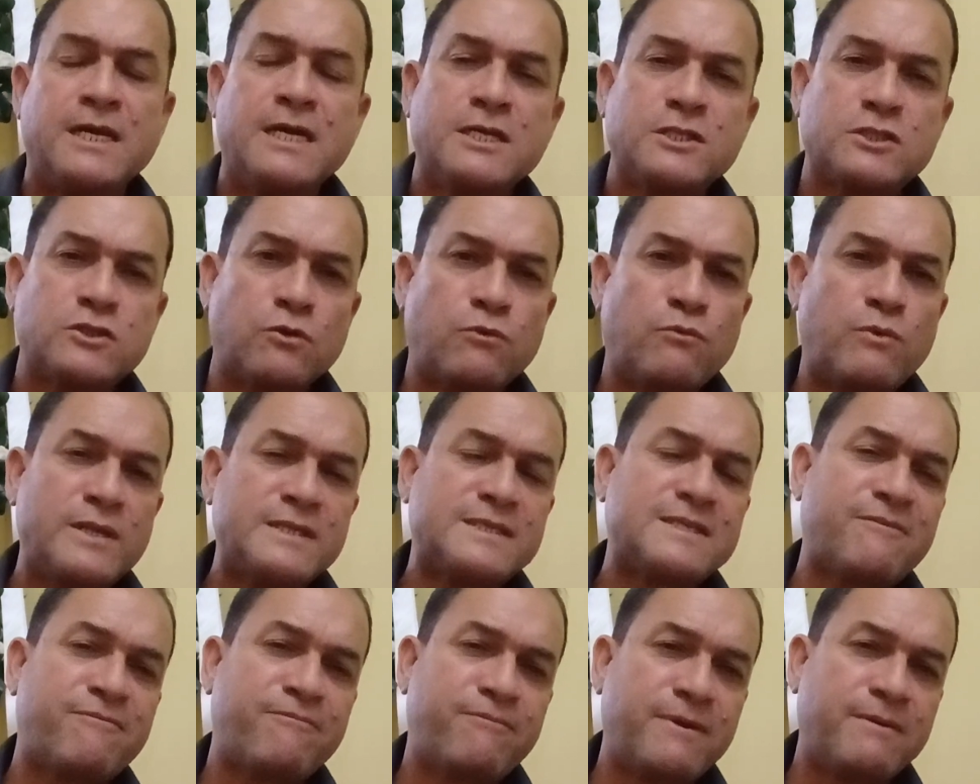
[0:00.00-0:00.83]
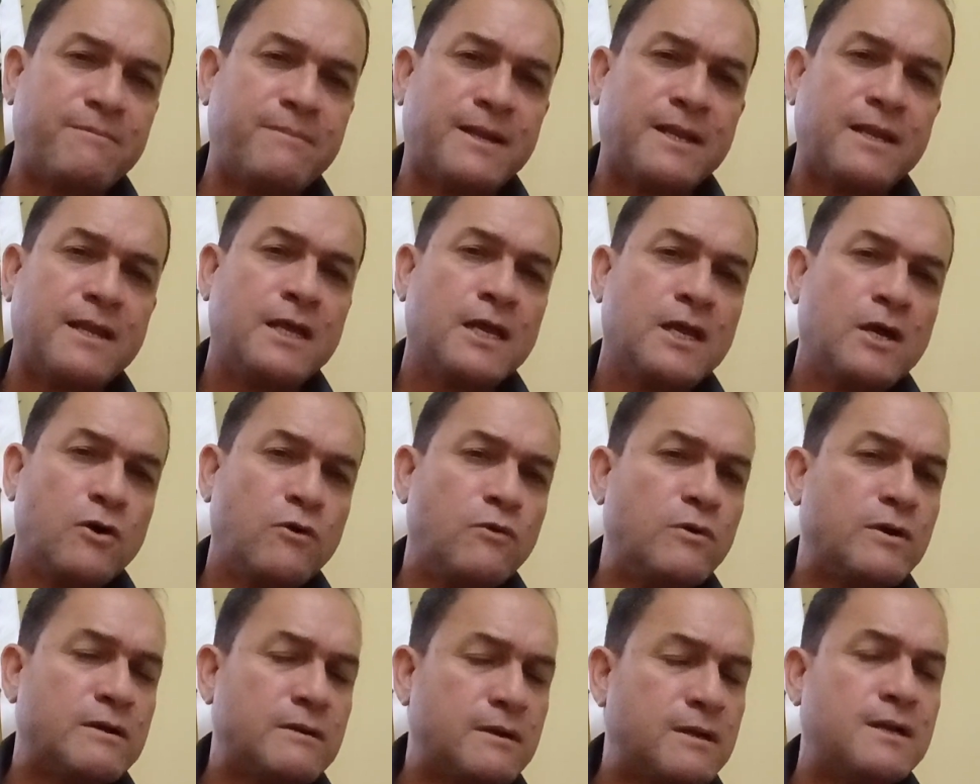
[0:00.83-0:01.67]
So once a female
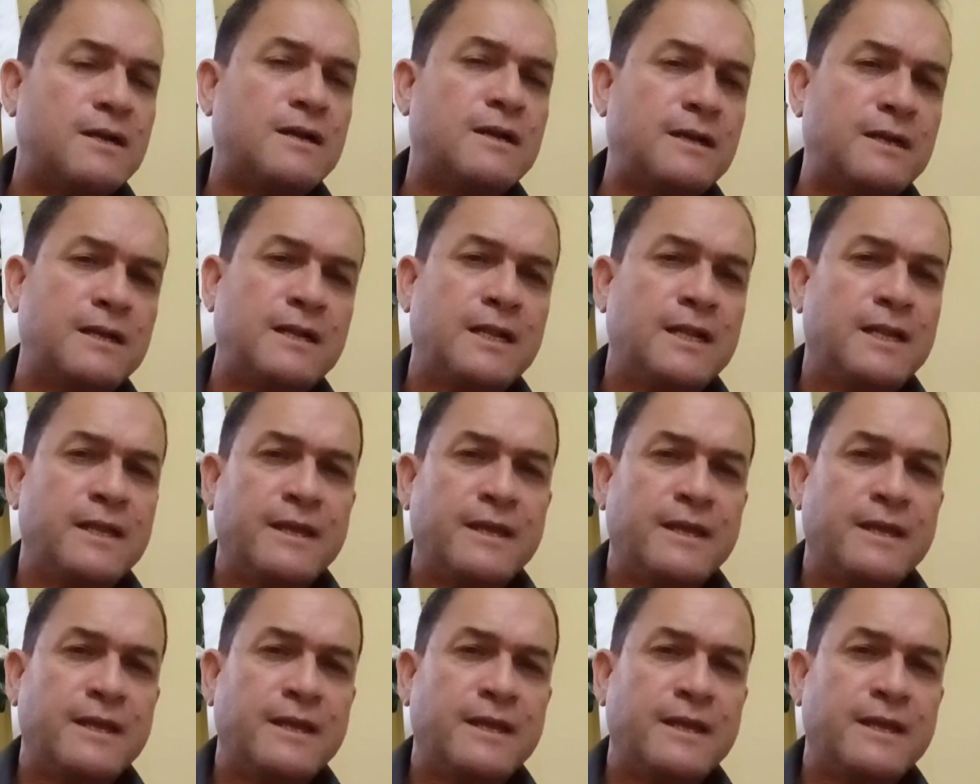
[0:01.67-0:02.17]
or girl